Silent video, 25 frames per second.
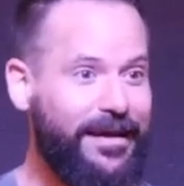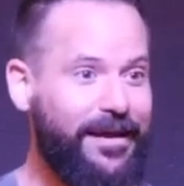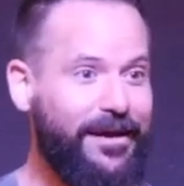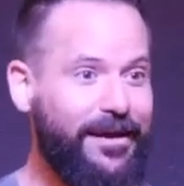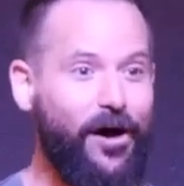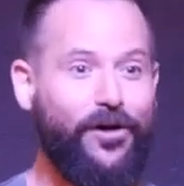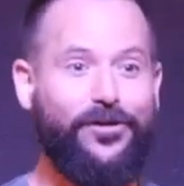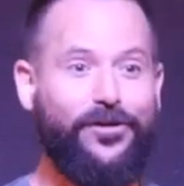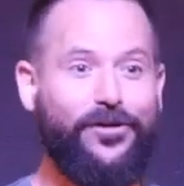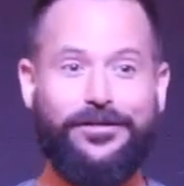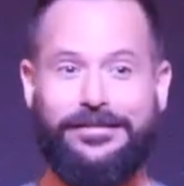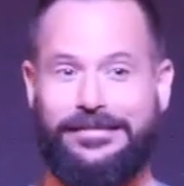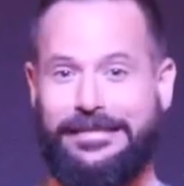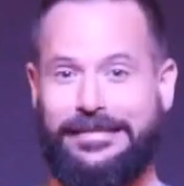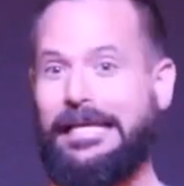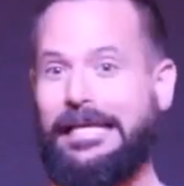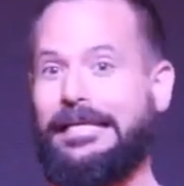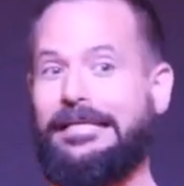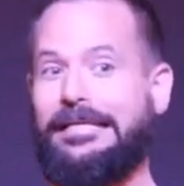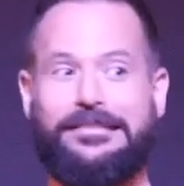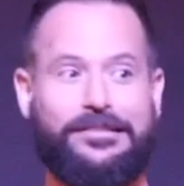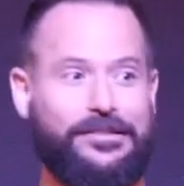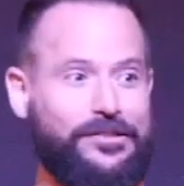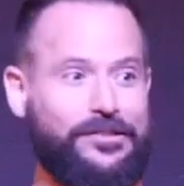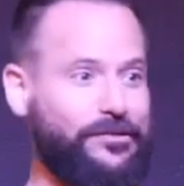All your
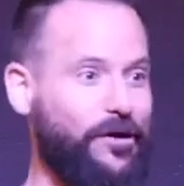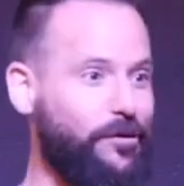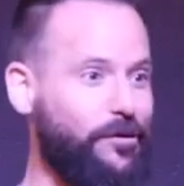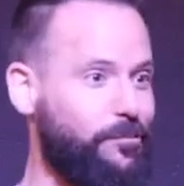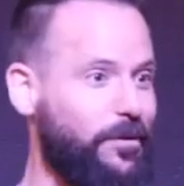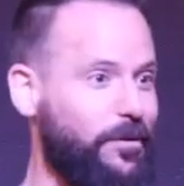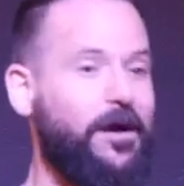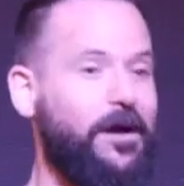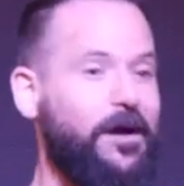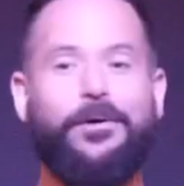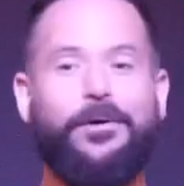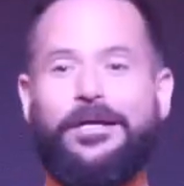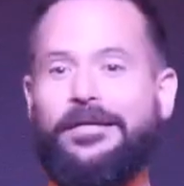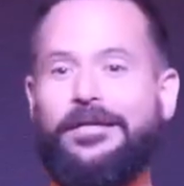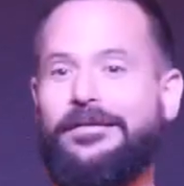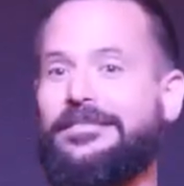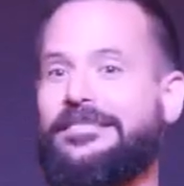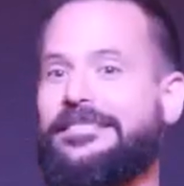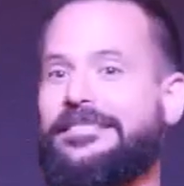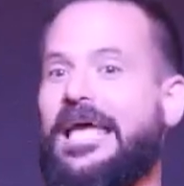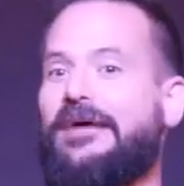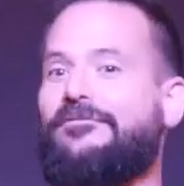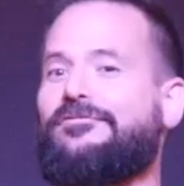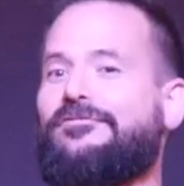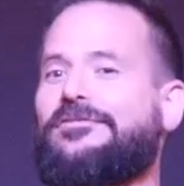days just start, when you
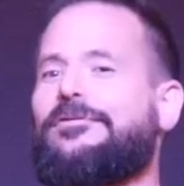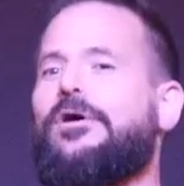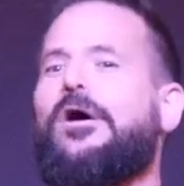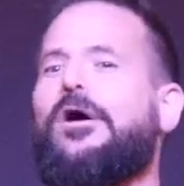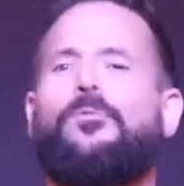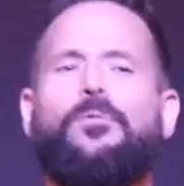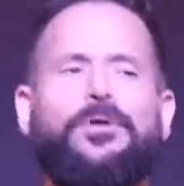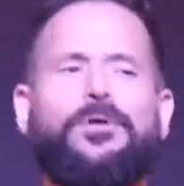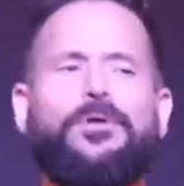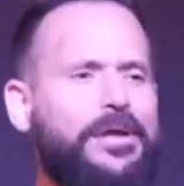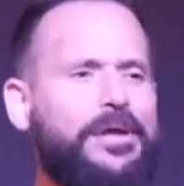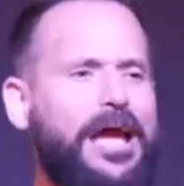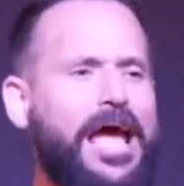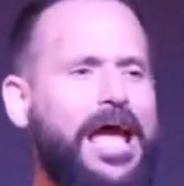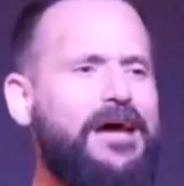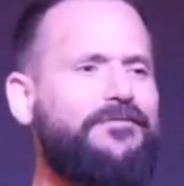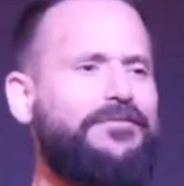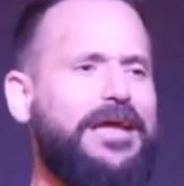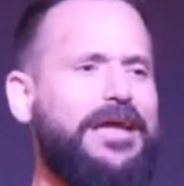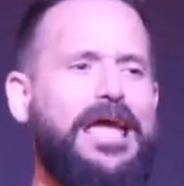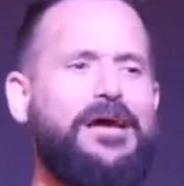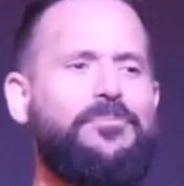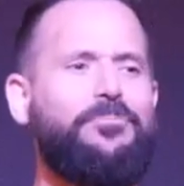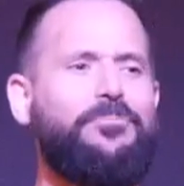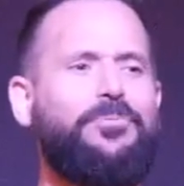just have, when you have
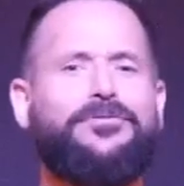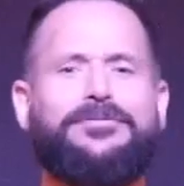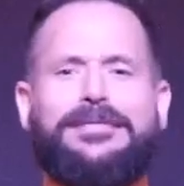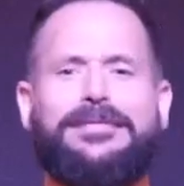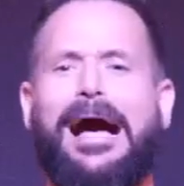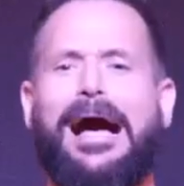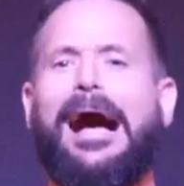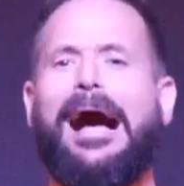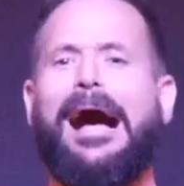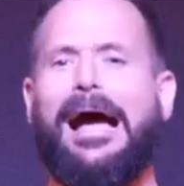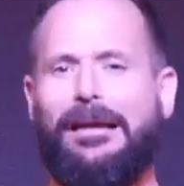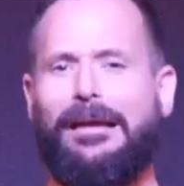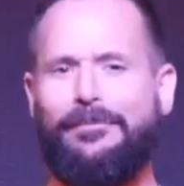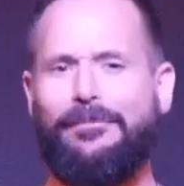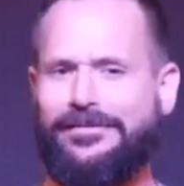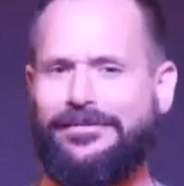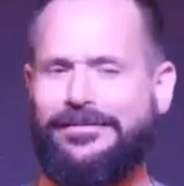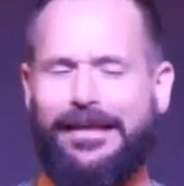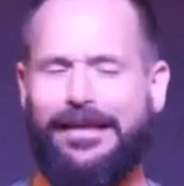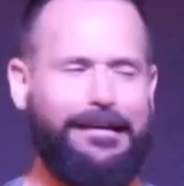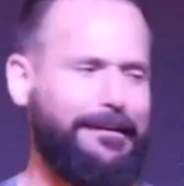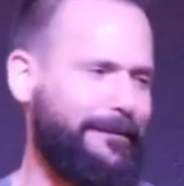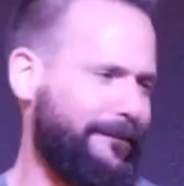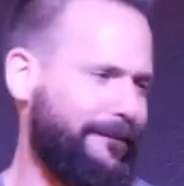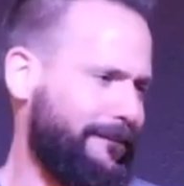ample time, it's
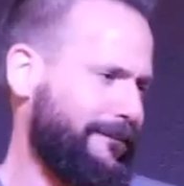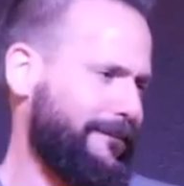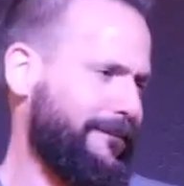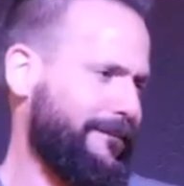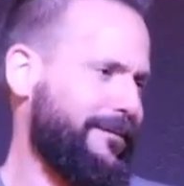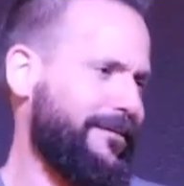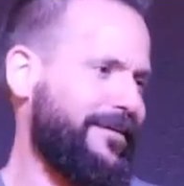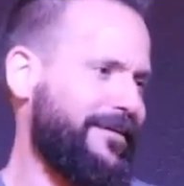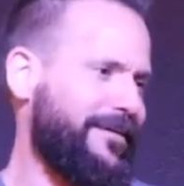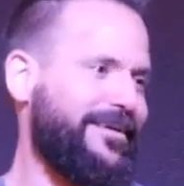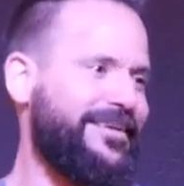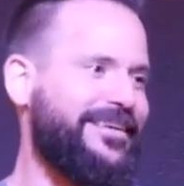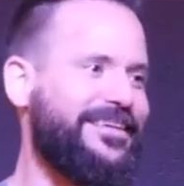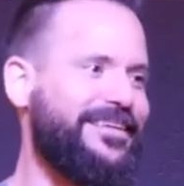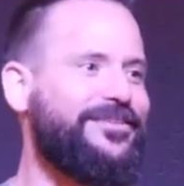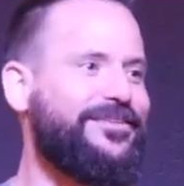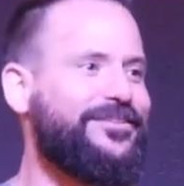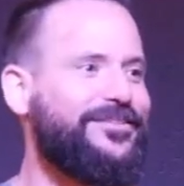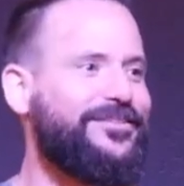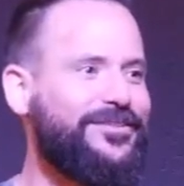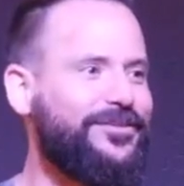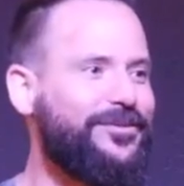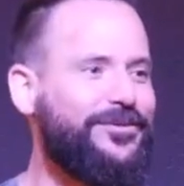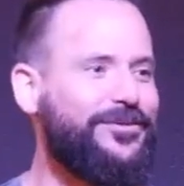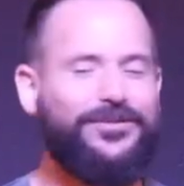like, you
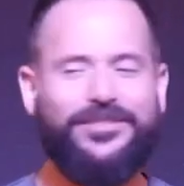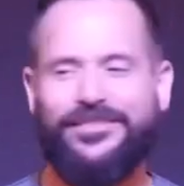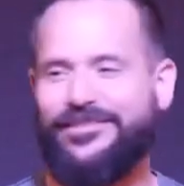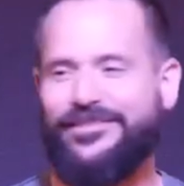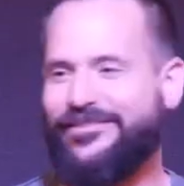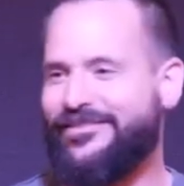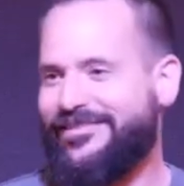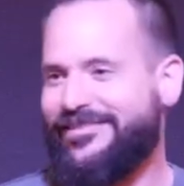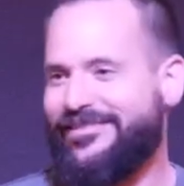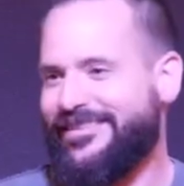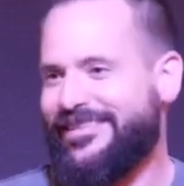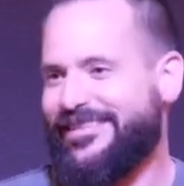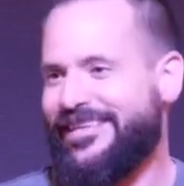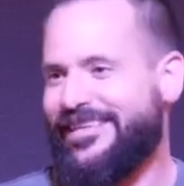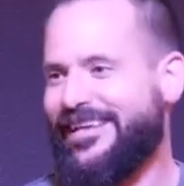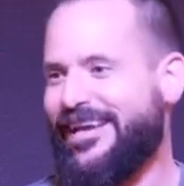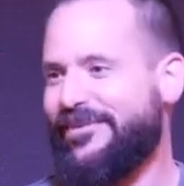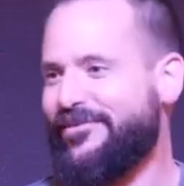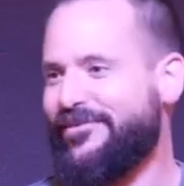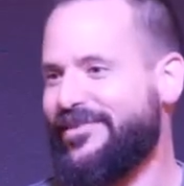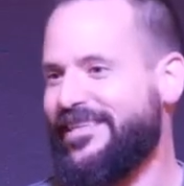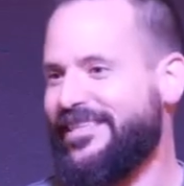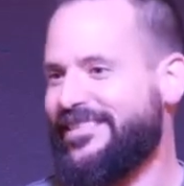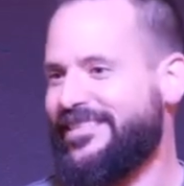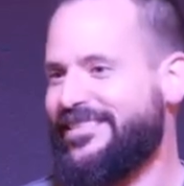just lose, like
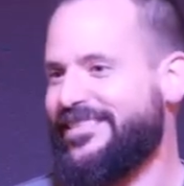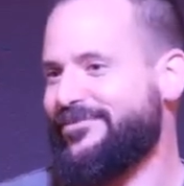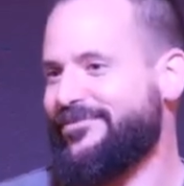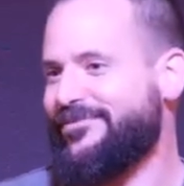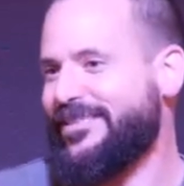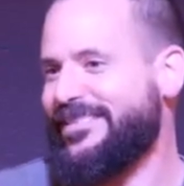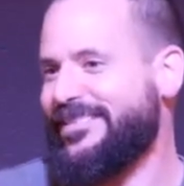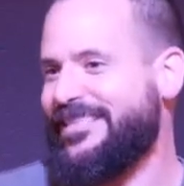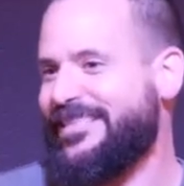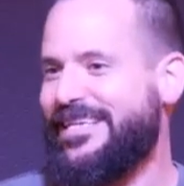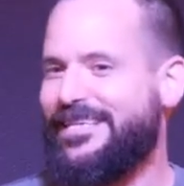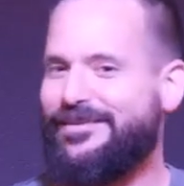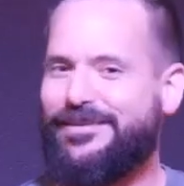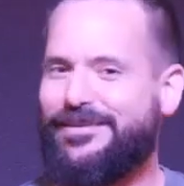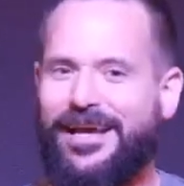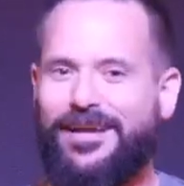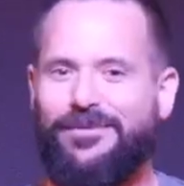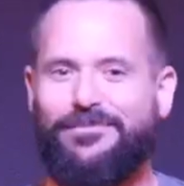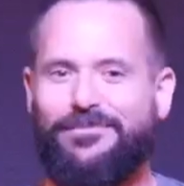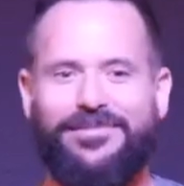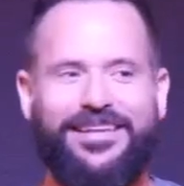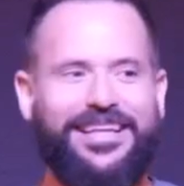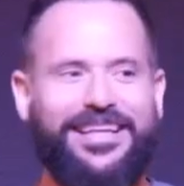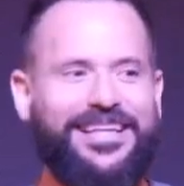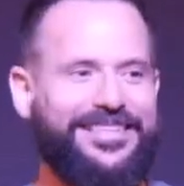everything just one day kind of
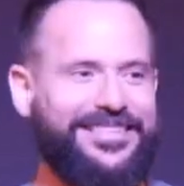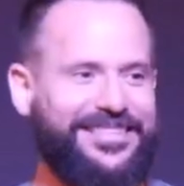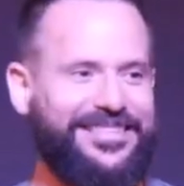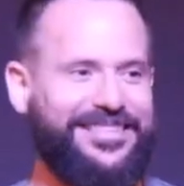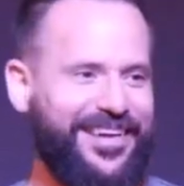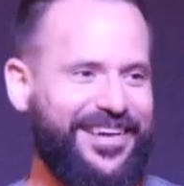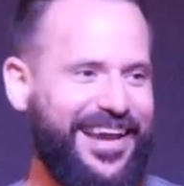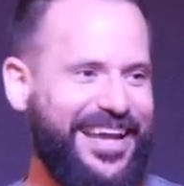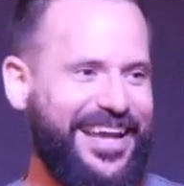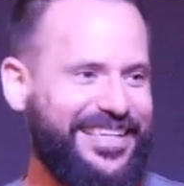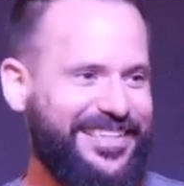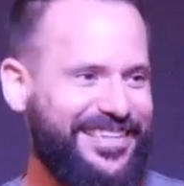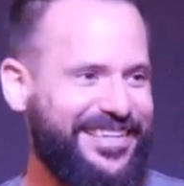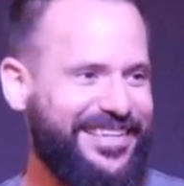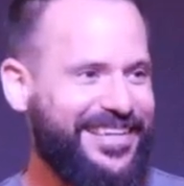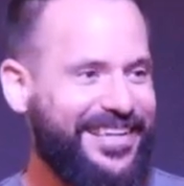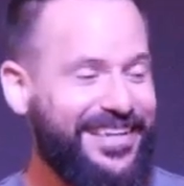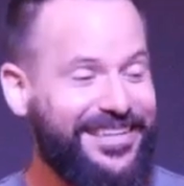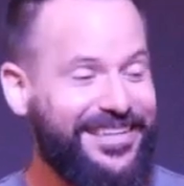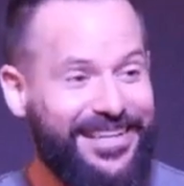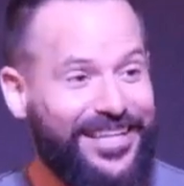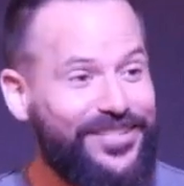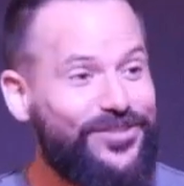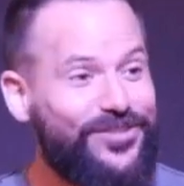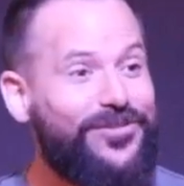blends, right?
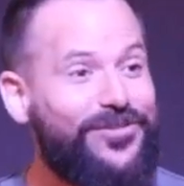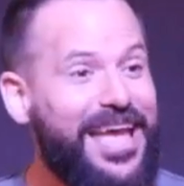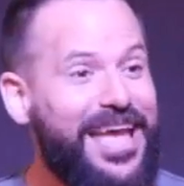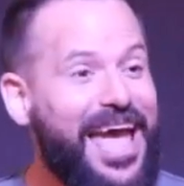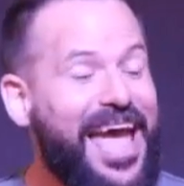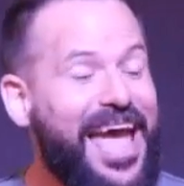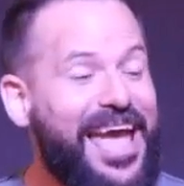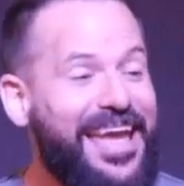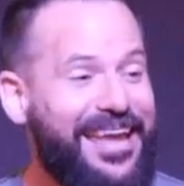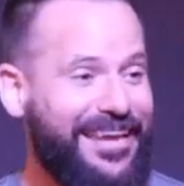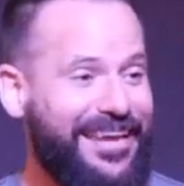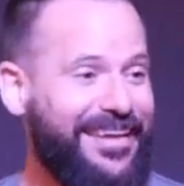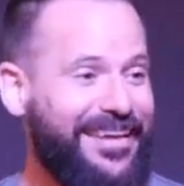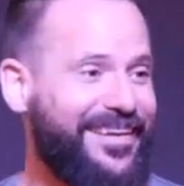That's okay.